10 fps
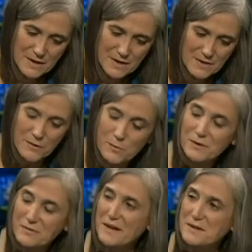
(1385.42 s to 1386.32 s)
If you were
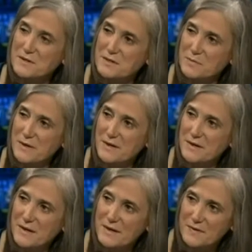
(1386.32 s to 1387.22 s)
invited to
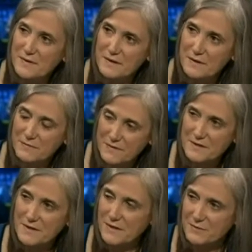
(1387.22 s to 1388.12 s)
speak at the
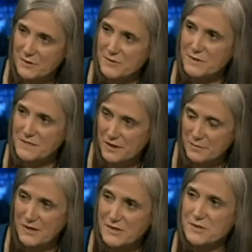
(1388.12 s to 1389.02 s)
50th anniversary
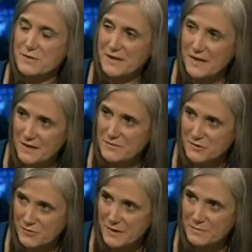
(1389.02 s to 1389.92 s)
celebration of the I Have a
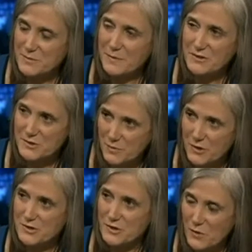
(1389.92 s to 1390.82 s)
Dream speech, the
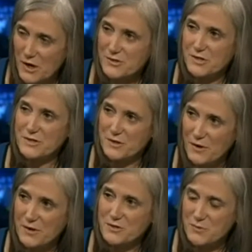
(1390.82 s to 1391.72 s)
March on Washington,
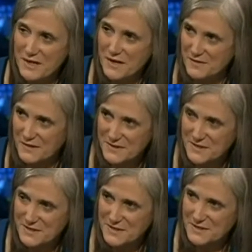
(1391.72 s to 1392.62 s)
August 28,
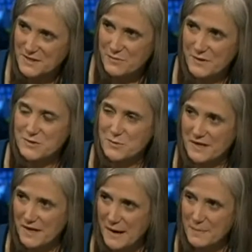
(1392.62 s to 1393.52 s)
1963 is when
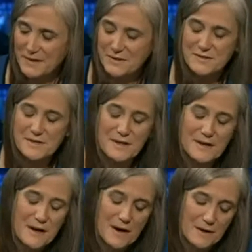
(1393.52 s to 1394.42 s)
it happened
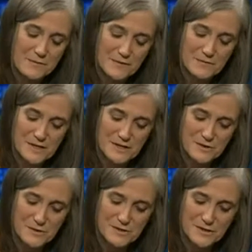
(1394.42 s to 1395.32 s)
50
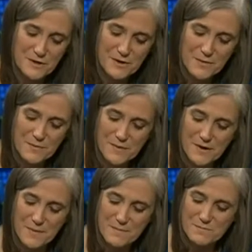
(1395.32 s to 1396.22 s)
years ago,
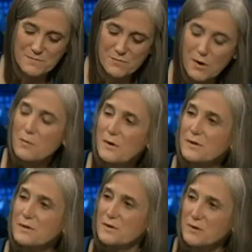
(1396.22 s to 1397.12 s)
what
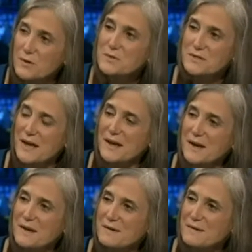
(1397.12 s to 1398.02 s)
would you say?
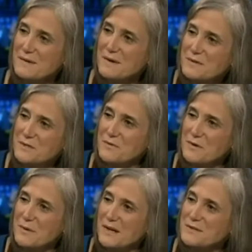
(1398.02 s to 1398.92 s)
Give us a
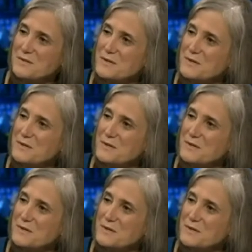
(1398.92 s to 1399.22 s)
few minutes.